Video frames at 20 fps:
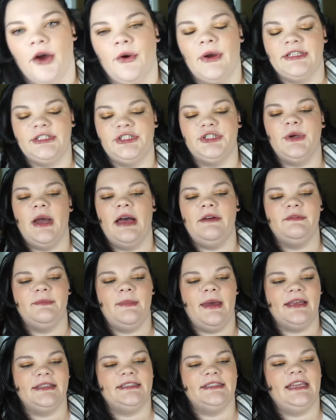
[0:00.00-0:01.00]
I do have a
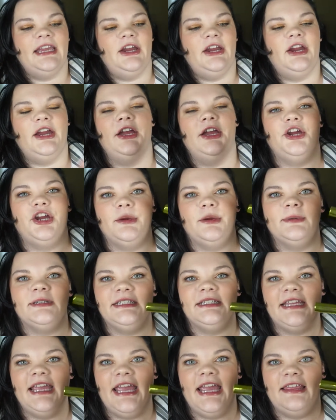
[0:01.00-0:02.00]
mascara, Urban
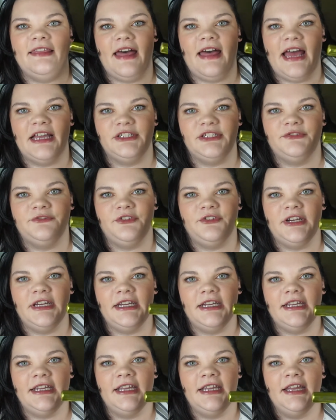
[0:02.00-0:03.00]
Decay Lash
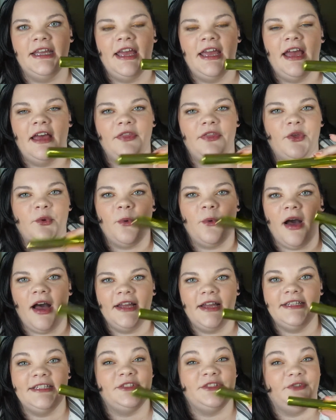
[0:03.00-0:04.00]
Freak. The
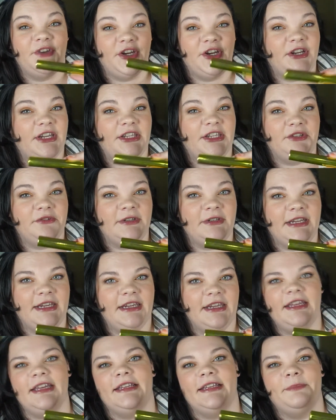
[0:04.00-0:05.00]
wand is very
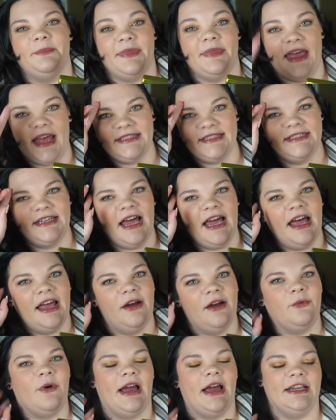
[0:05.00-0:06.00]
unique, but that's not
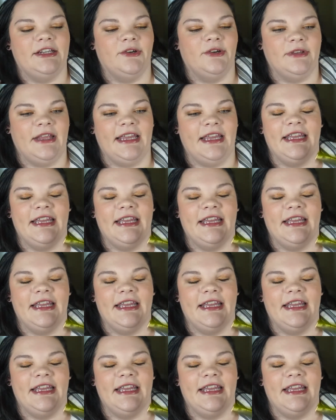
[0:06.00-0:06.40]
why I don't like